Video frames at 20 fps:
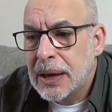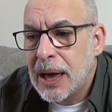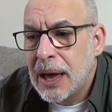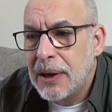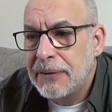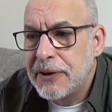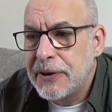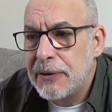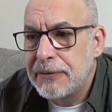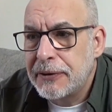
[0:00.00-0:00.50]

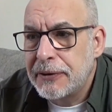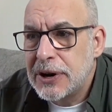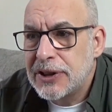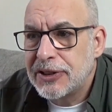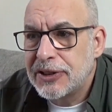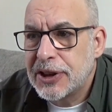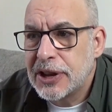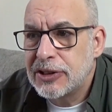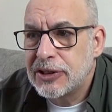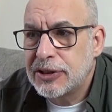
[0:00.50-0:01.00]
If you, for
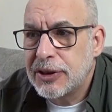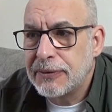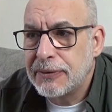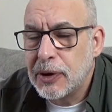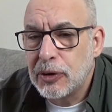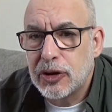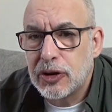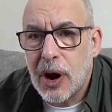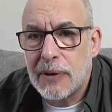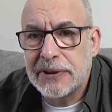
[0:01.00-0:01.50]
instance, if
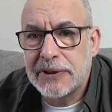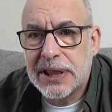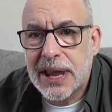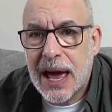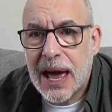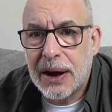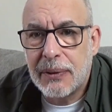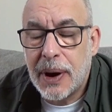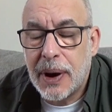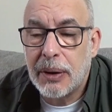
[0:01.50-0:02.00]
you're driving
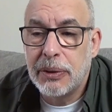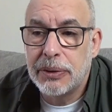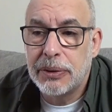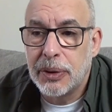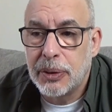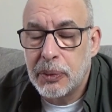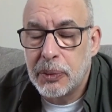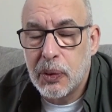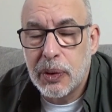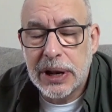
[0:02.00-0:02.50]
down a road or
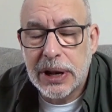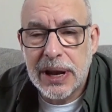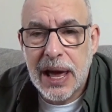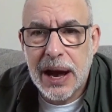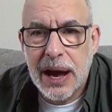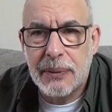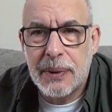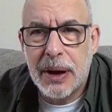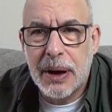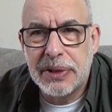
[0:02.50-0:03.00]
walking
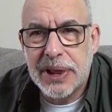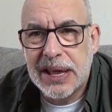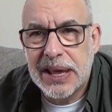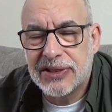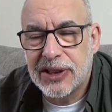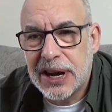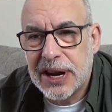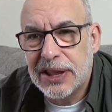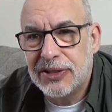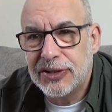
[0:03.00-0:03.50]
down a road and there's
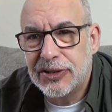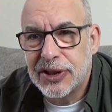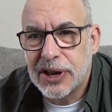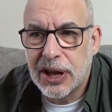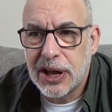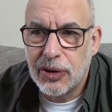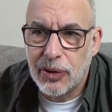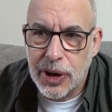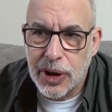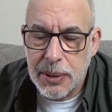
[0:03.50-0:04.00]
an
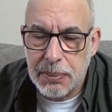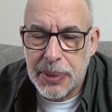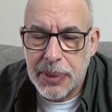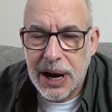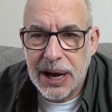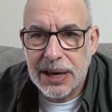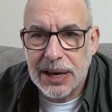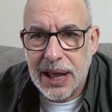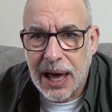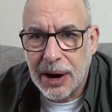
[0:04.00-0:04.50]
incident or you
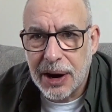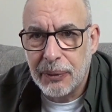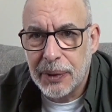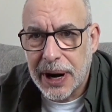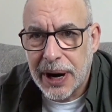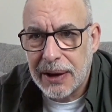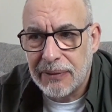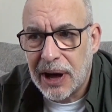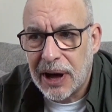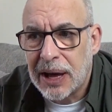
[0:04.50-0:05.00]
break down or
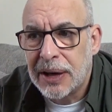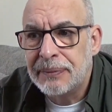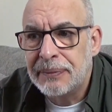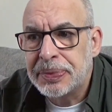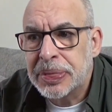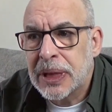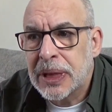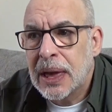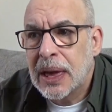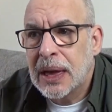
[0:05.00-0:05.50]
whatever,
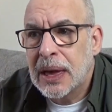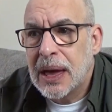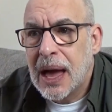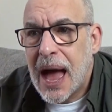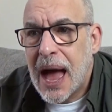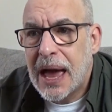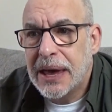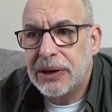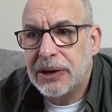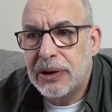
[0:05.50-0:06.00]

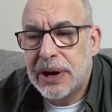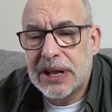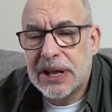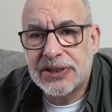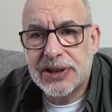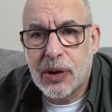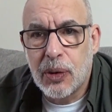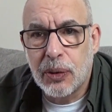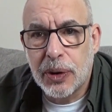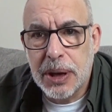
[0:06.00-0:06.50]
and you need
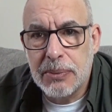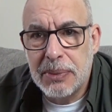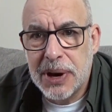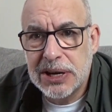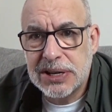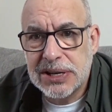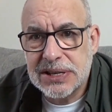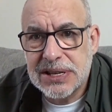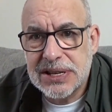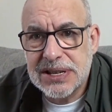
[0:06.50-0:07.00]
to call the
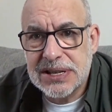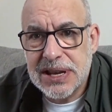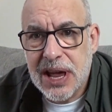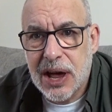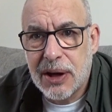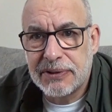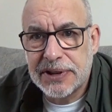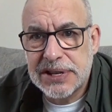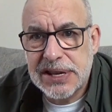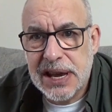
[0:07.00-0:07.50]
emergency
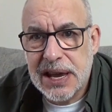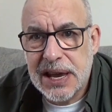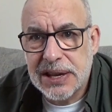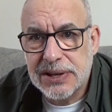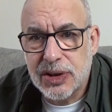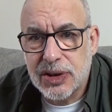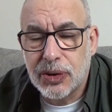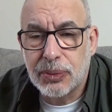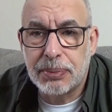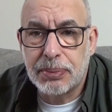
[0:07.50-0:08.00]
services
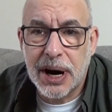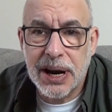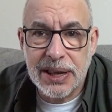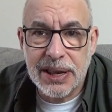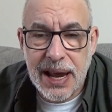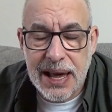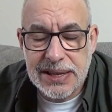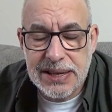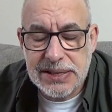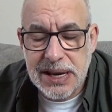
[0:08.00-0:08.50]
or
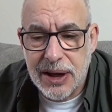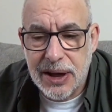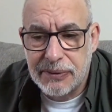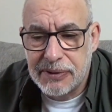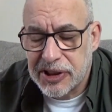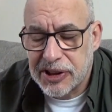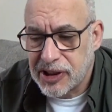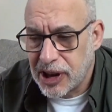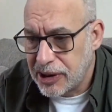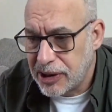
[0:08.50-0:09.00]
breakdown
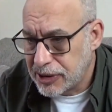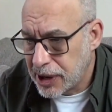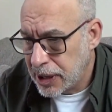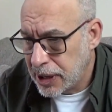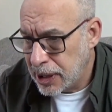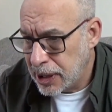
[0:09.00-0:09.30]
services,